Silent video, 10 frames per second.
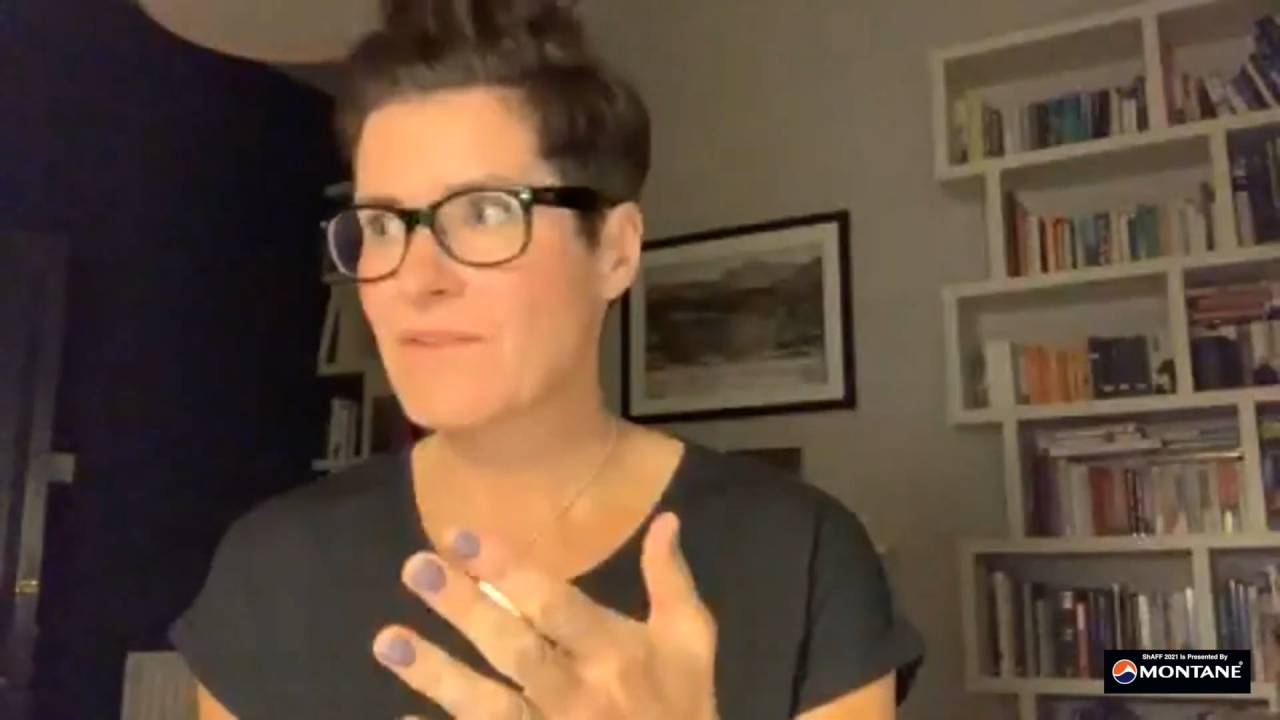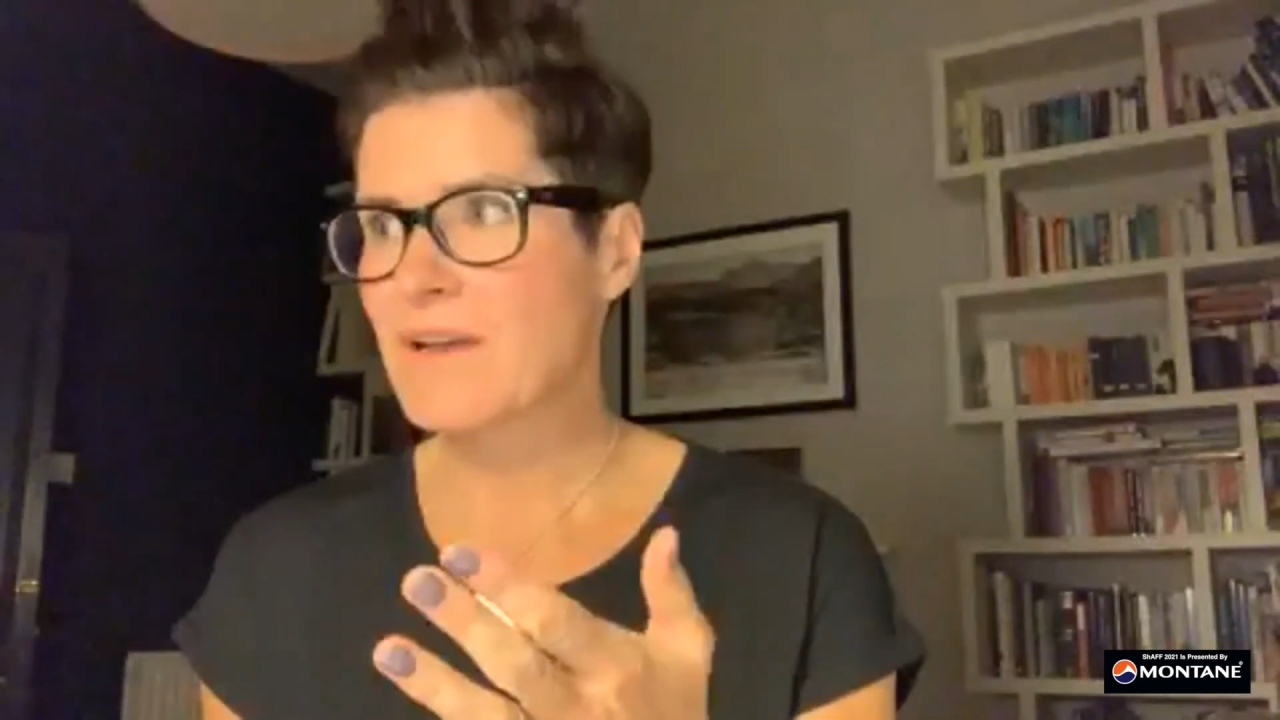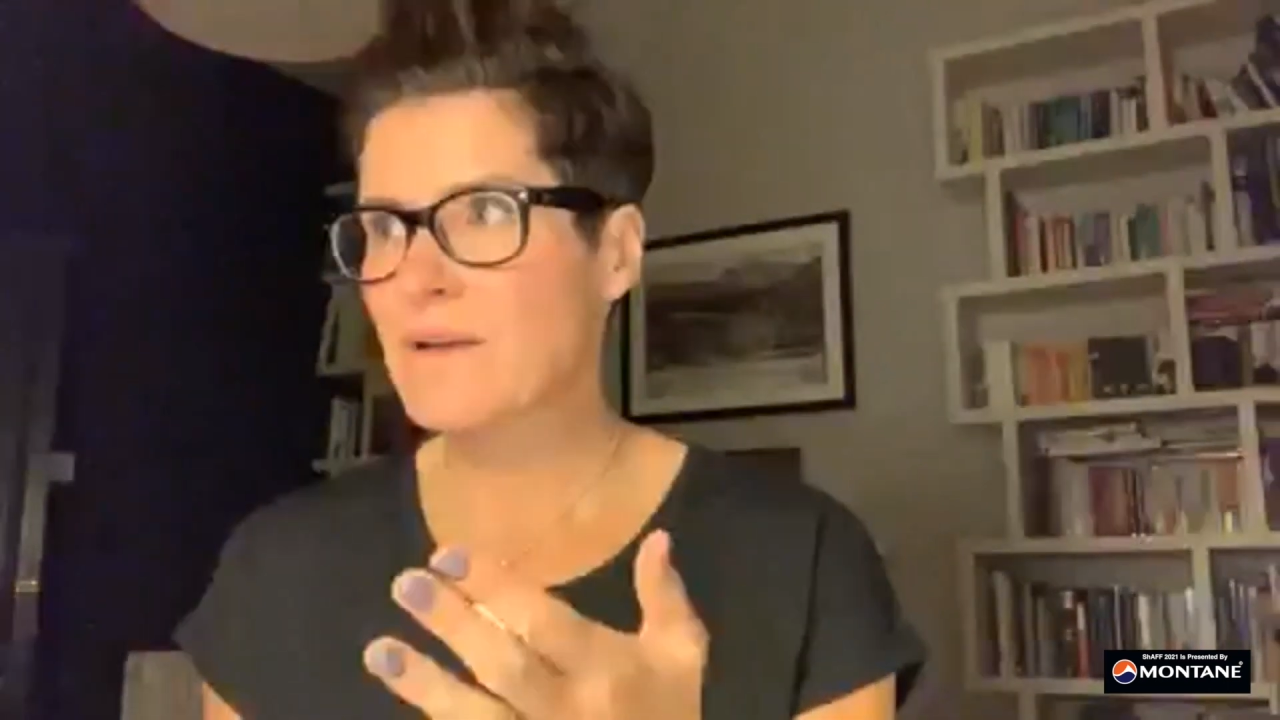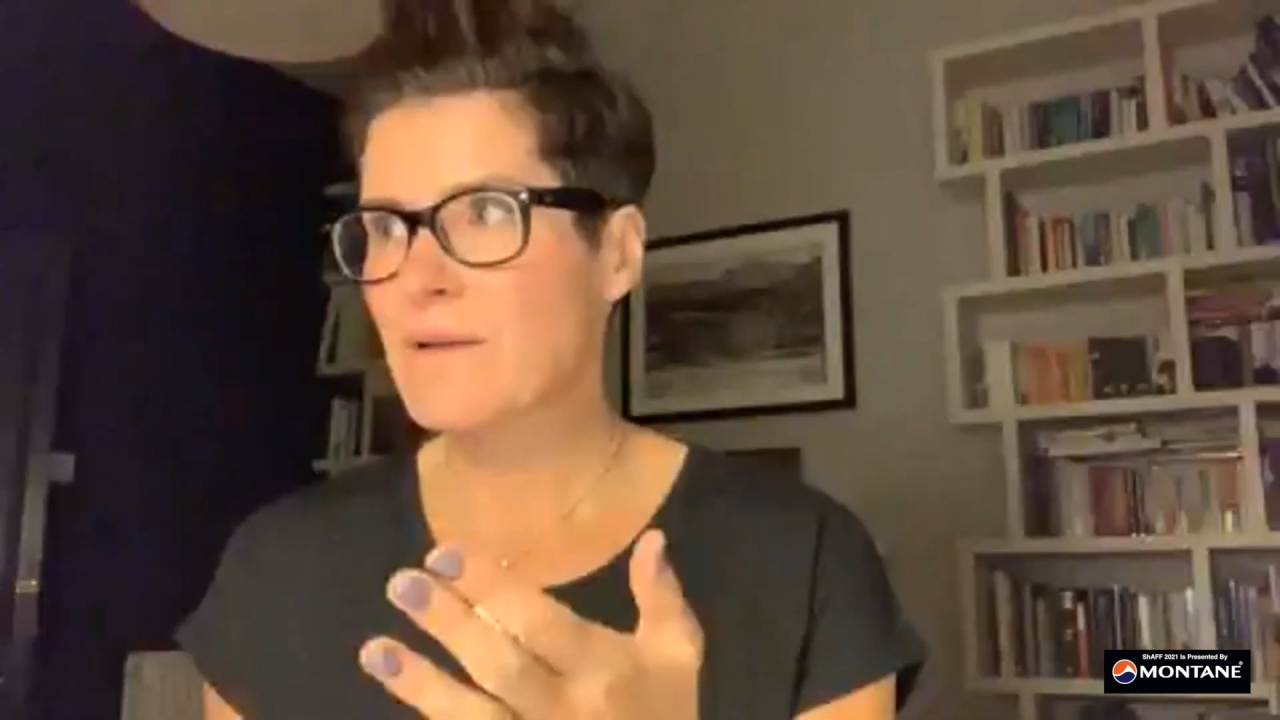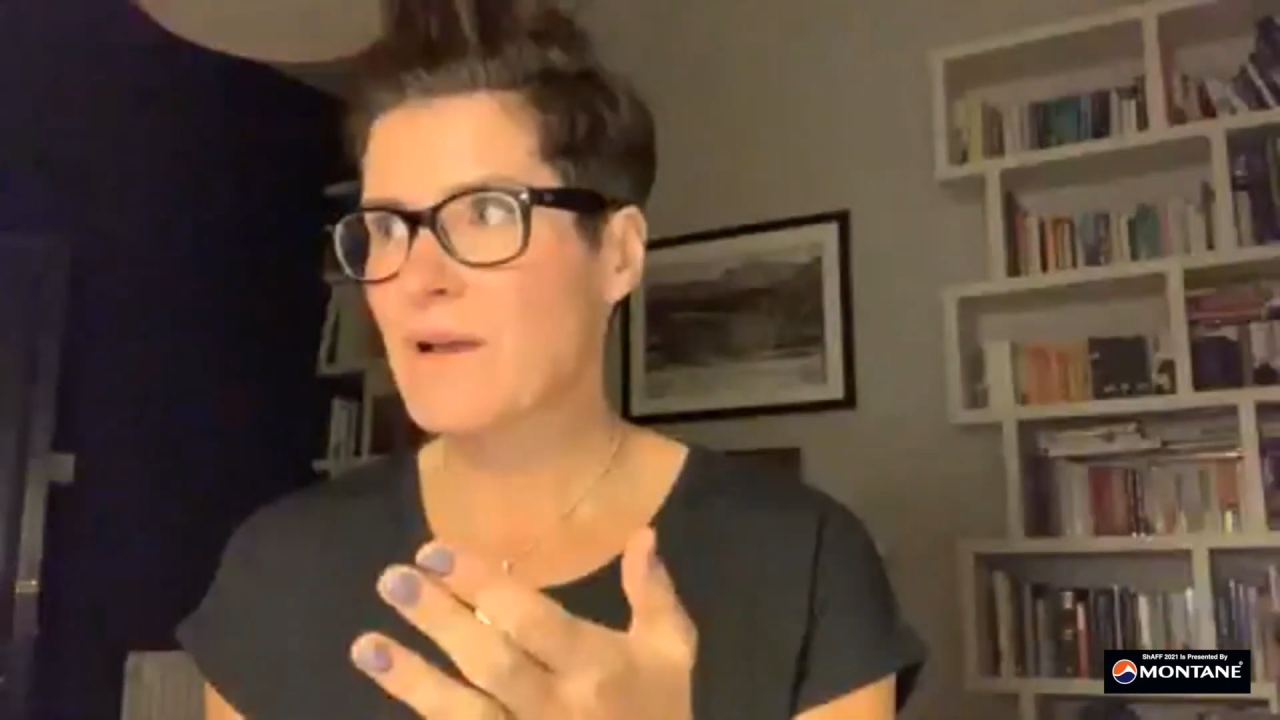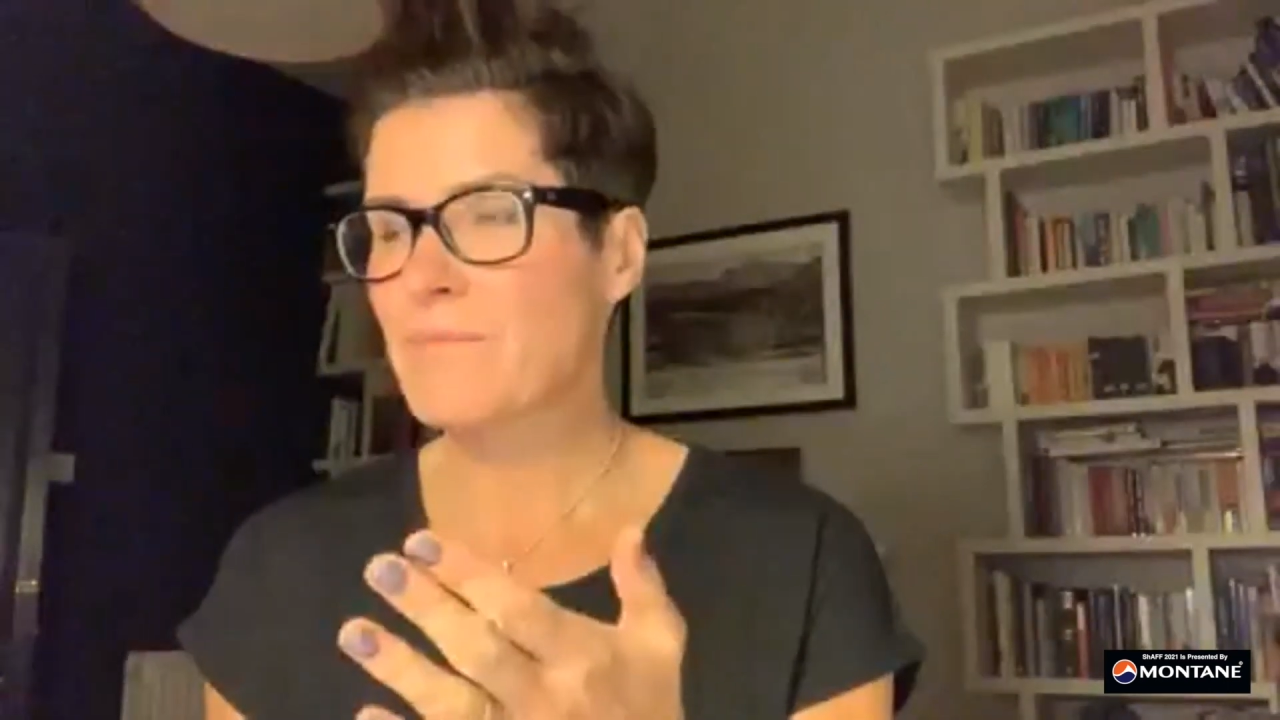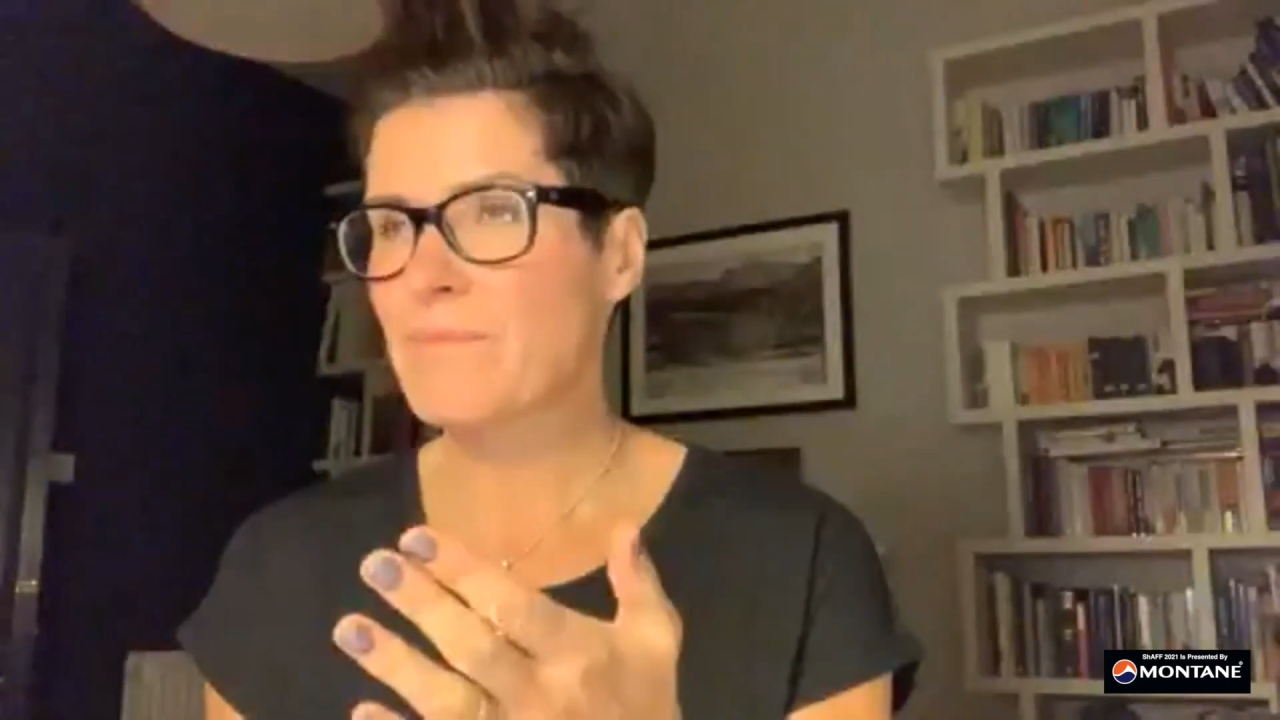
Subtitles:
a